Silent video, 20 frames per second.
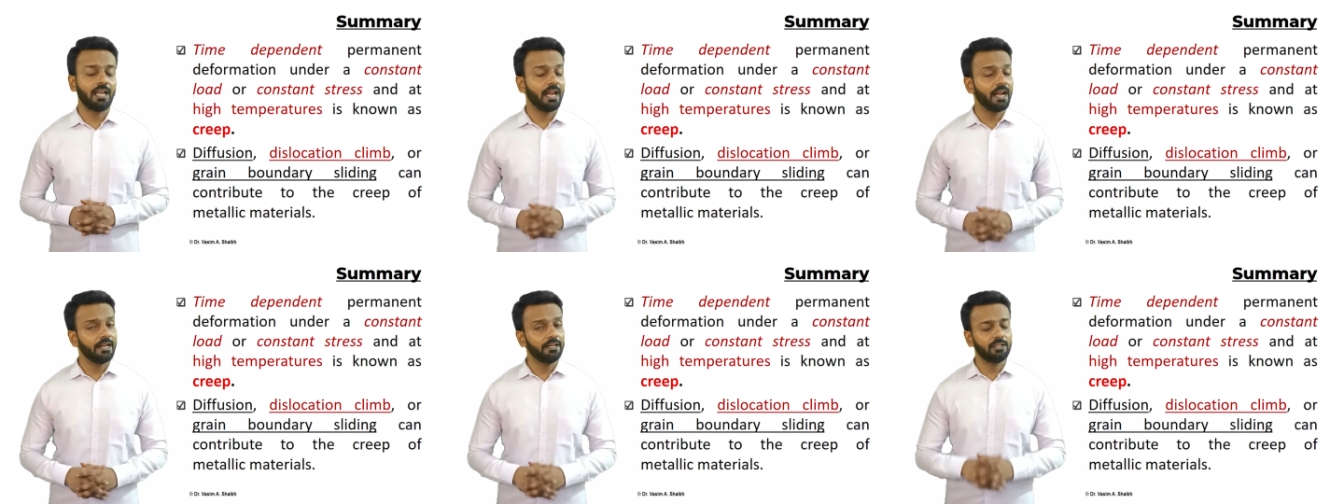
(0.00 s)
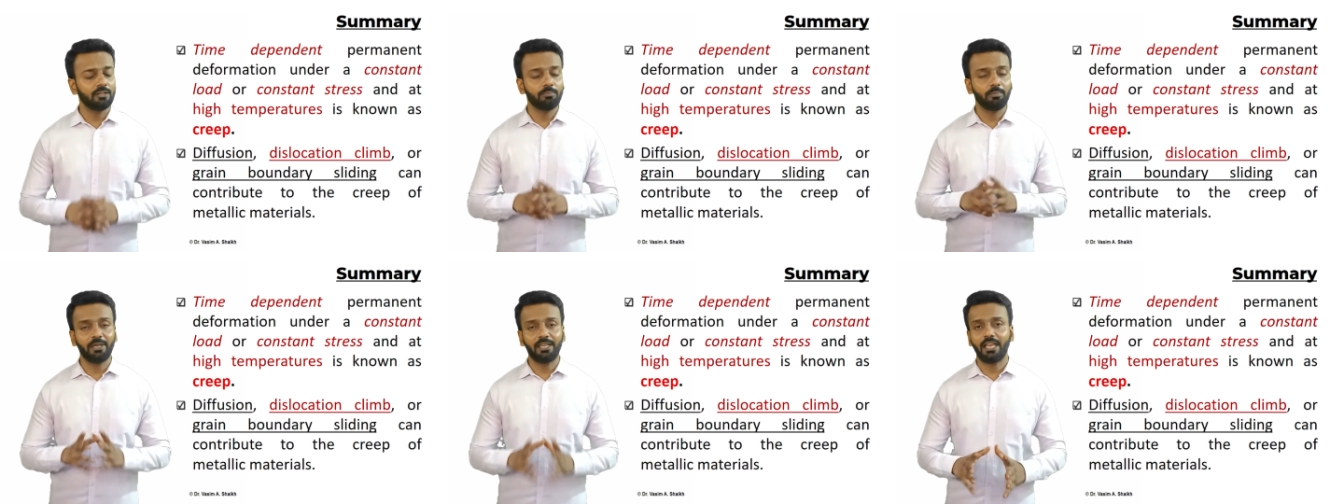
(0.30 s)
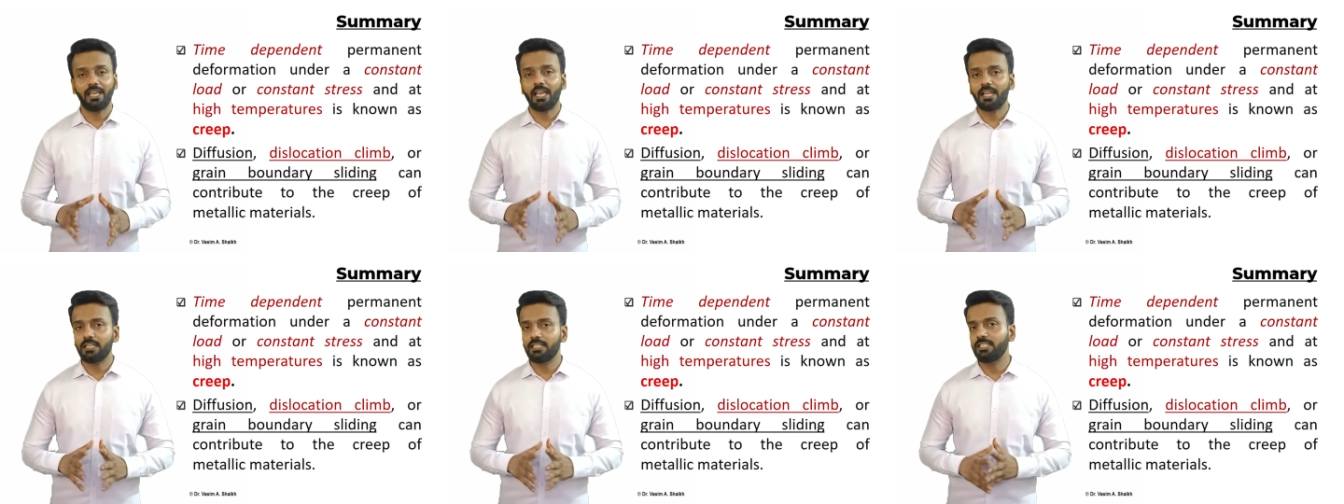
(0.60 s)
and the
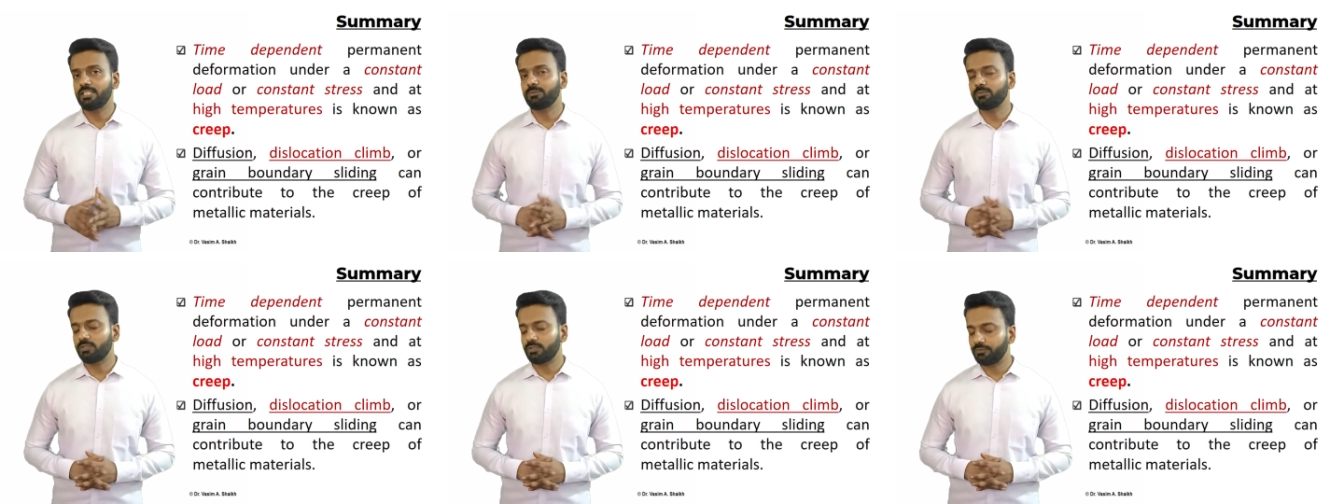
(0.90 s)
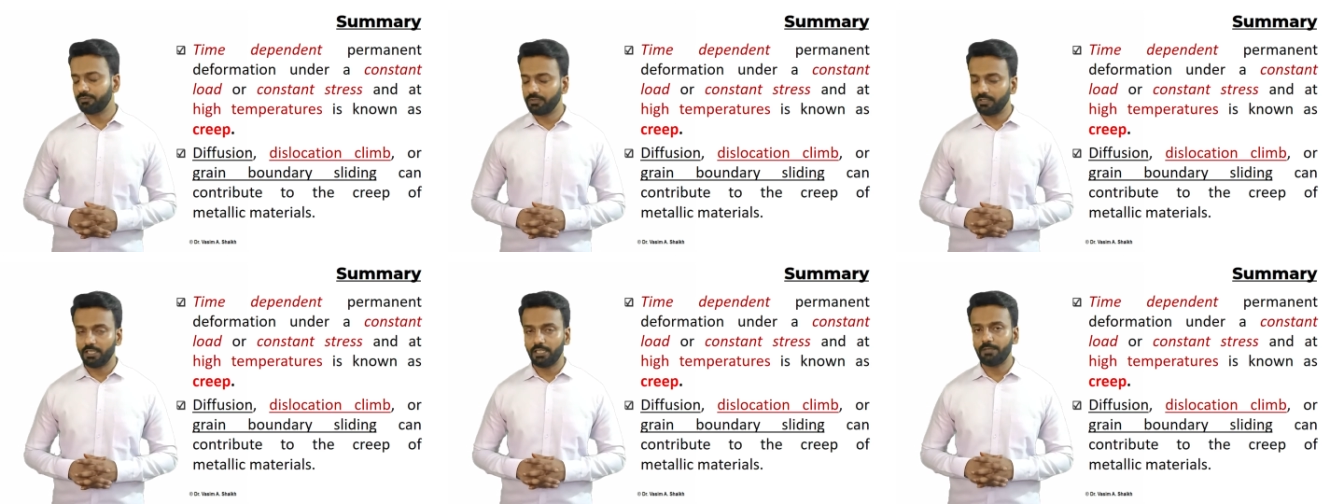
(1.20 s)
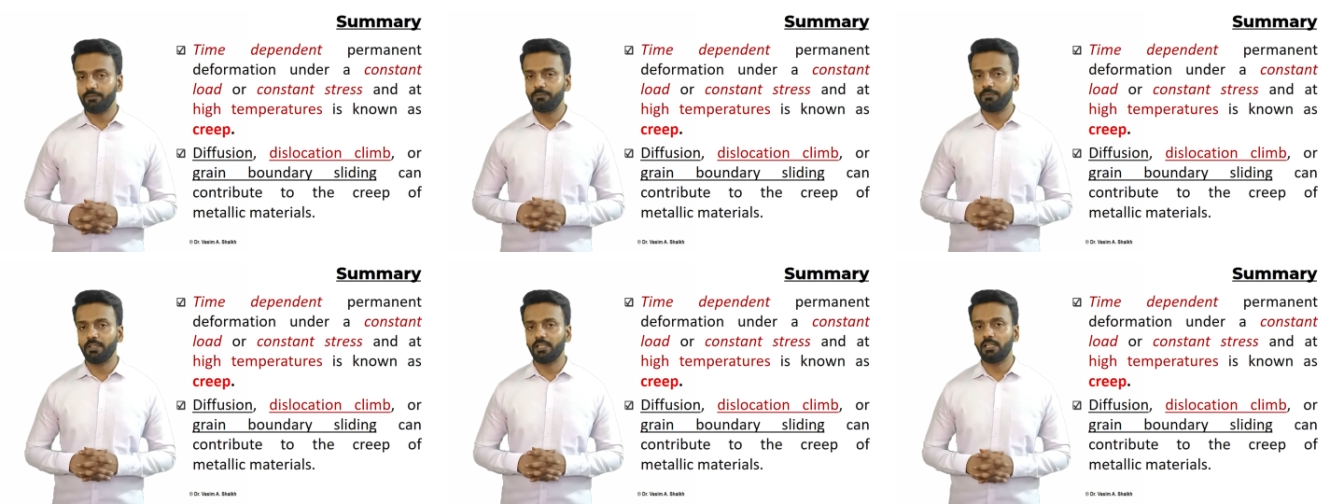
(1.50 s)
mechanism of
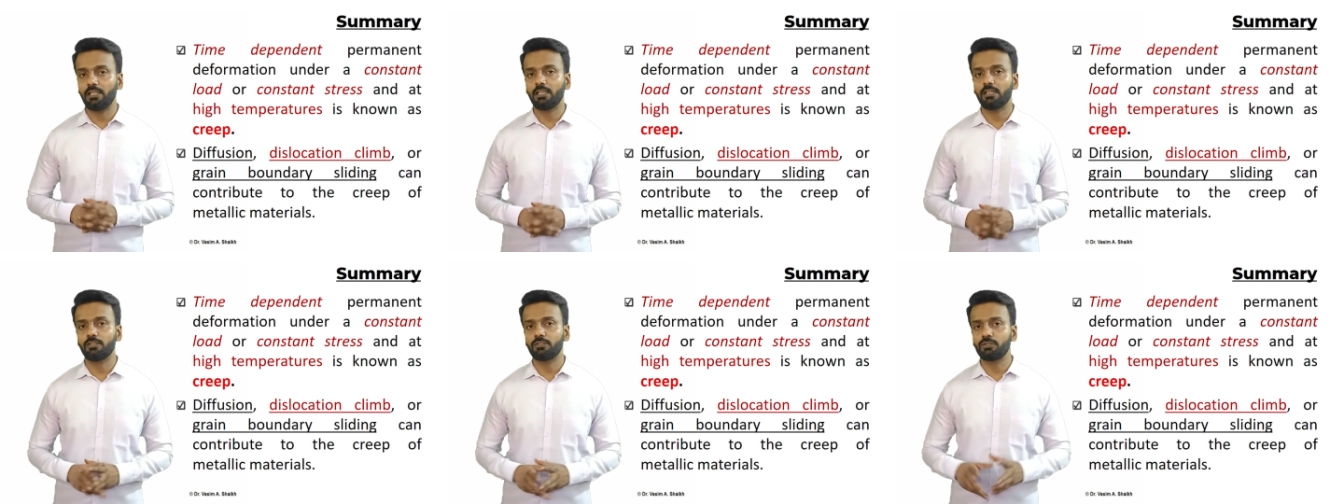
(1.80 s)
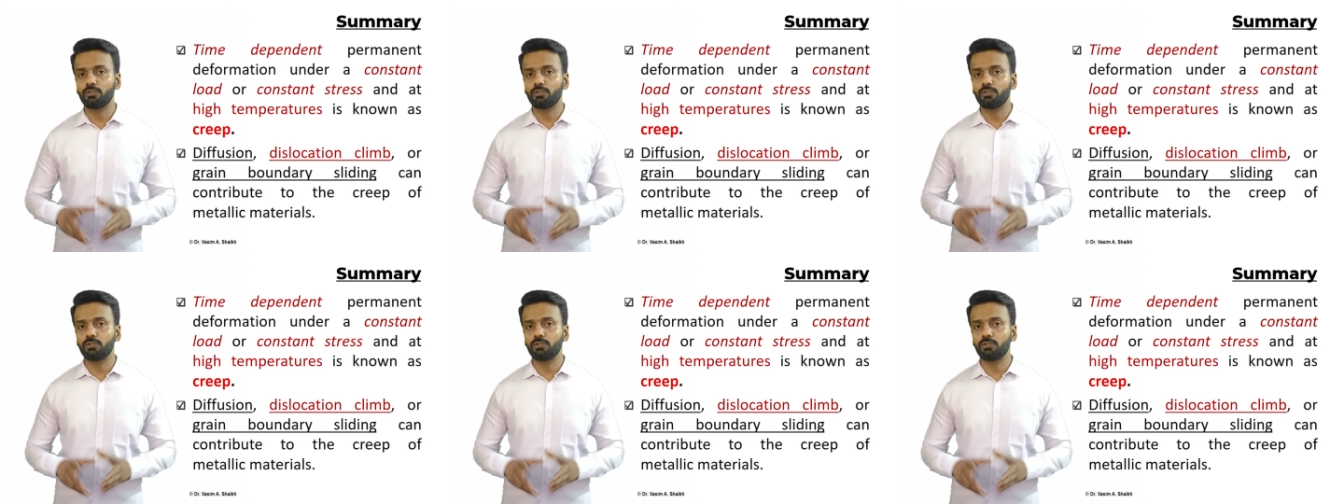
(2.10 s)
creep failure.